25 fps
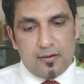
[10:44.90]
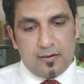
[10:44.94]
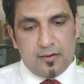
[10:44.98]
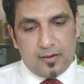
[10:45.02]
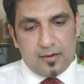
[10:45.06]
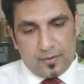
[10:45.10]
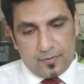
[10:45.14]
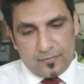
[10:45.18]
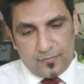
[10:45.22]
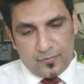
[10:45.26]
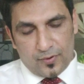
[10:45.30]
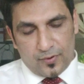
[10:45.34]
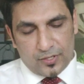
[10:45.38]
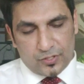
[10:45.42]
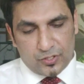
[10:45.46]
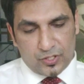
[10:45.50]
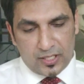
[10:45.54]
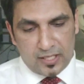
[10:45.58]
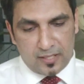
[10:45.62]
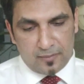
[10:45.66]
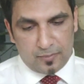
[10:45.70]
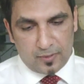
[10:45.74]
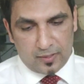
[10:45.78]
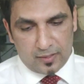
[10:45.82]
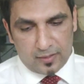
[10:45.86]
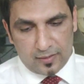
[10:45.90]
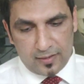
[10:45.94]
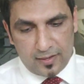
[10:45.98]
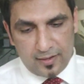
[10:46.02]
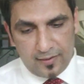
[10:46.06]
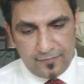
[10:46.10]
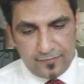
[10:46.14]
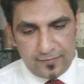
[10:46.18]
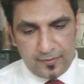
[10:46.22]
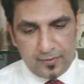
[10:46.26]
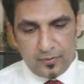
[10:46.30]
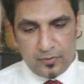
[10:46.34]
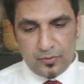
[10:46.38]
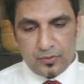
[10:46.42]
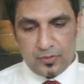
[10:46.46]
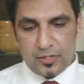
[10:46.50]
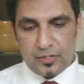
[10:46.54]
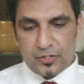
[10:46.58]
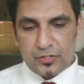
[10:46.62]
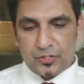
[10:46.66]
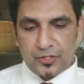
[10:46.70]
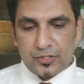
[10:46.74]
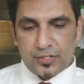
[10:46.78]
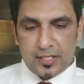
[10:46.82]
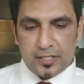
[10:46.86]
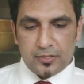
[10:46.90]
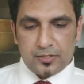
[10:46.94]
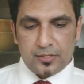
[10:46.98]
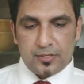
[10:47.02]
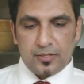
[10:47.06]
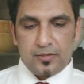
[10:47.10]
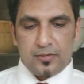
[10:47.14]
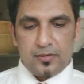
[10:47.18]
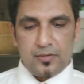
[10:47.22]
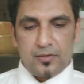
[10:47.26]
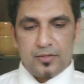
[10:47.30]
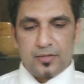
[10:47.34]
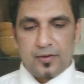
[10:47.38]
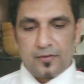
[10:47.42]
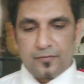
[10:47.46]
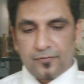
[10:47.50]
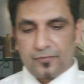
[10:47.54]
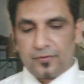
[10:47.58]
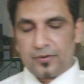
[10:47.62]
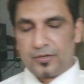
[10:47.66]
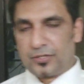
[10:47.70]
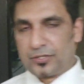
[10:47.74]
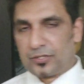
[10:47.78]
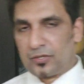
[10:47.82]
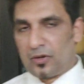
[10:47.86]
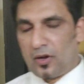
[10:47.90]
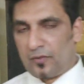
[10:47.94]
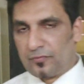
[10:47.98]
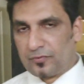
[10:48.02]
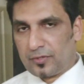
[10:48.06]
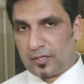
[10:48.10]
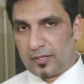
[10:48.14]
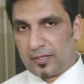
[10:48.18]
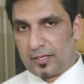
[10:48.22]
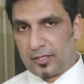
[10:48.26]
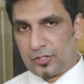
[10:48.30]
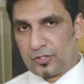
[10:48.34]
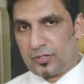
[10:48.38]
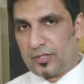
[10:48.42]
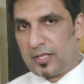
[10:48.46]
For example, if you stick to the first of the list,